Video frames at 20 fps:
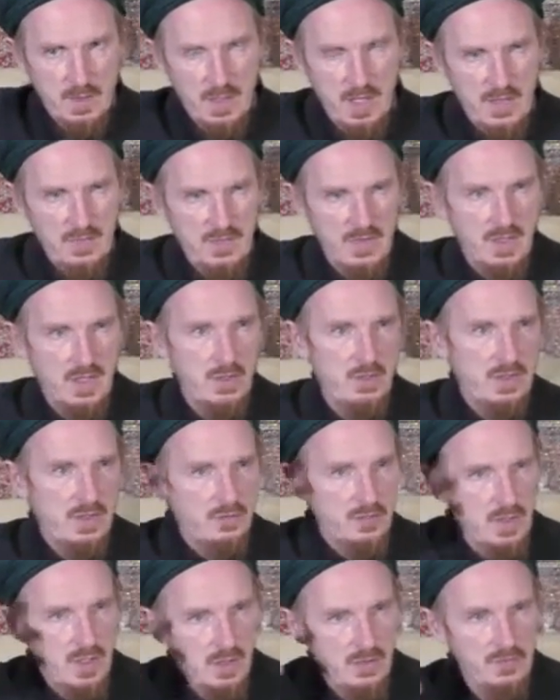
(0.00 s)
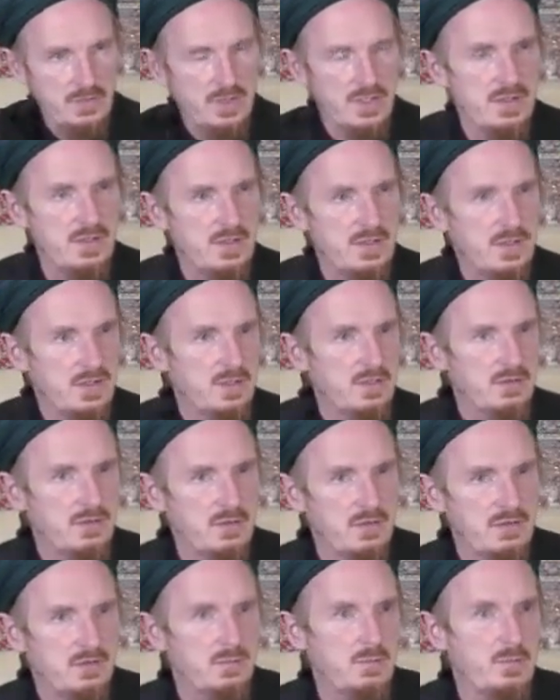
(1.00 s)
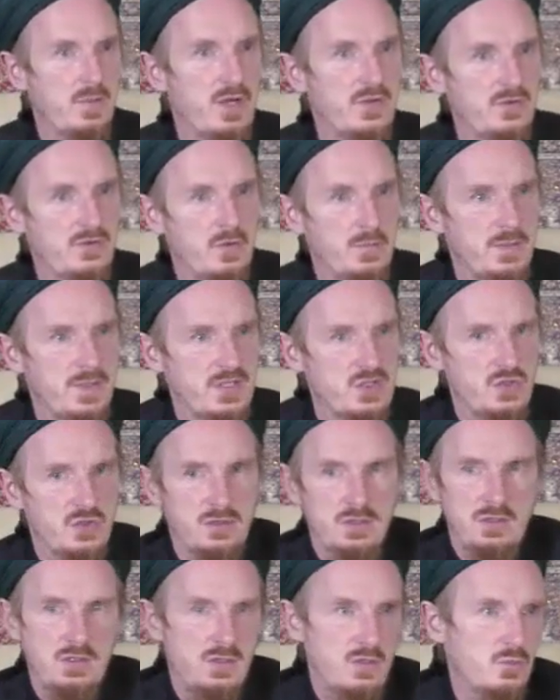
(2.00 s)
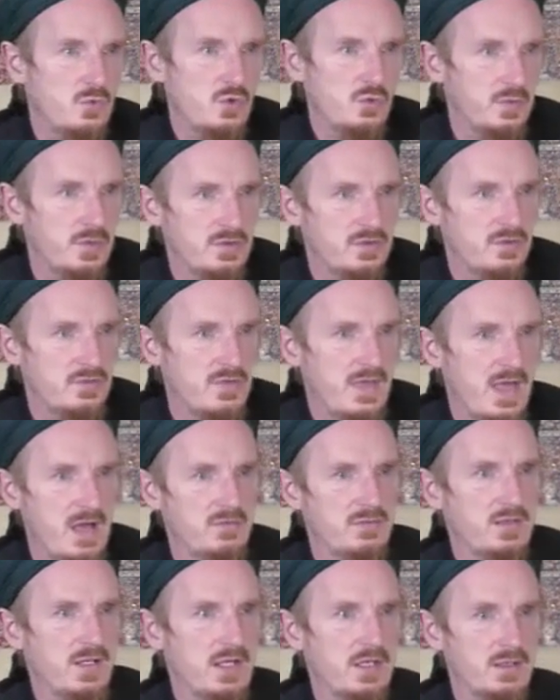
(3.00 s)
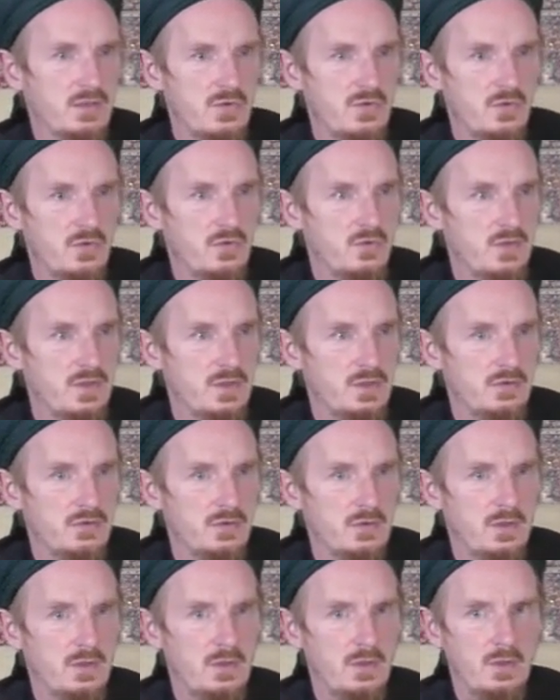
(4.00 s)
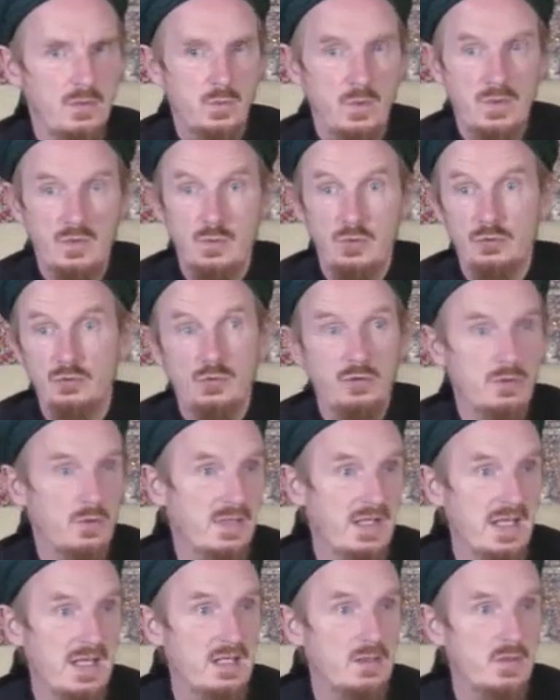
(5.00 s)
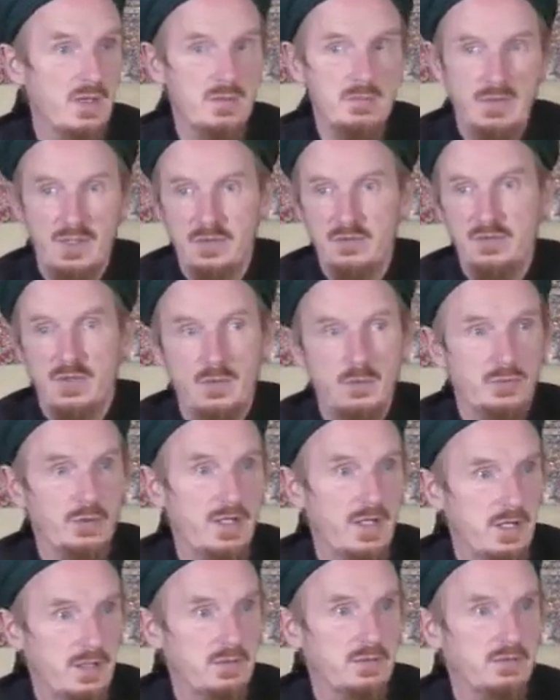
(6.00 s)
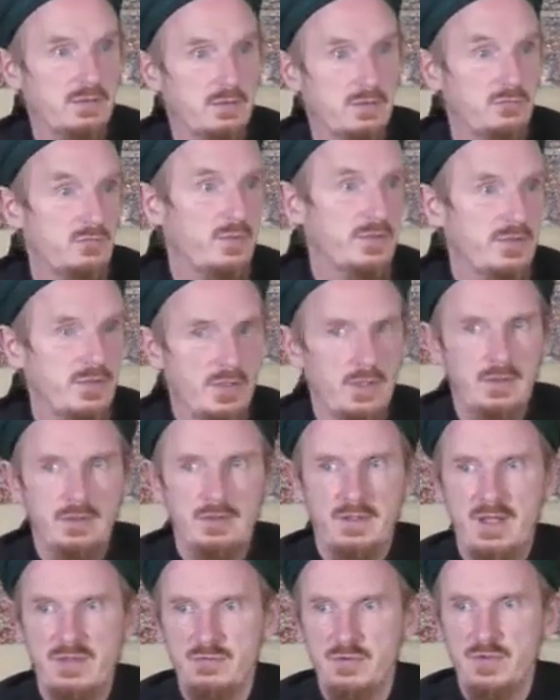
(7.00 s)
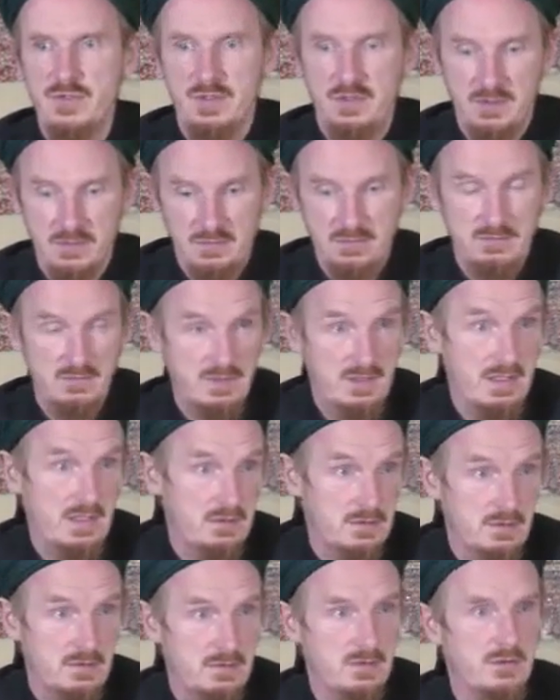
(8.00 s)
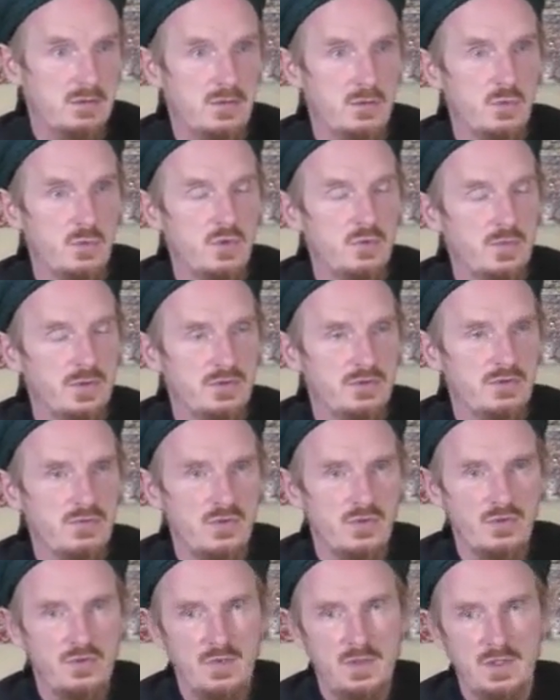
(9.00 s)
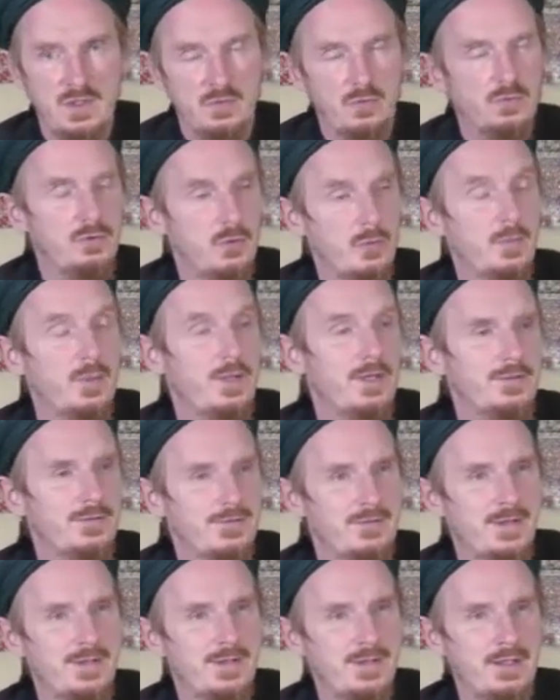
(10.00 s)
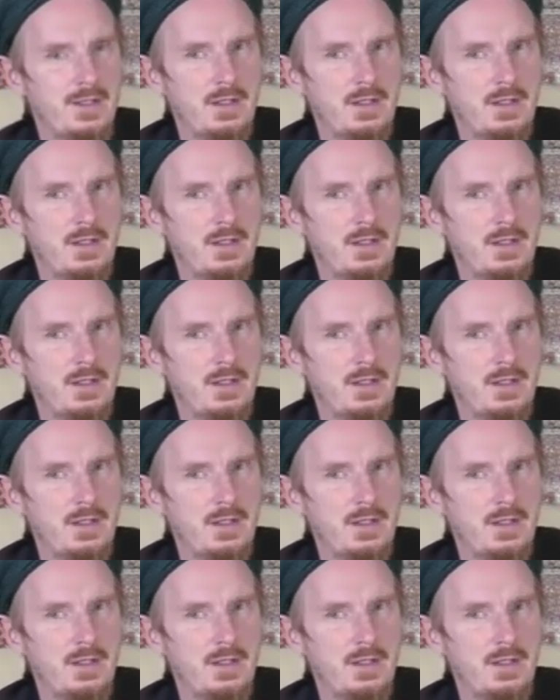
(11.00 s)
And the going around indicates his participation in the movements of the aflaq, the spheres, which we're all doing anyway, because our prayers, Ramadan, everything is connected to the movements of the spheres. We're all part of that